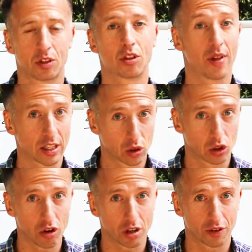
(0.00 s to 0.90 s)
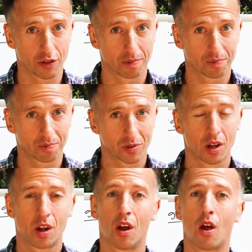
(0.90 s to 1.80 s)
So that's constructive.
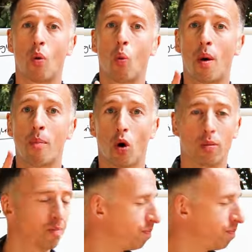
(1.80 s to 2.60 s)
One more.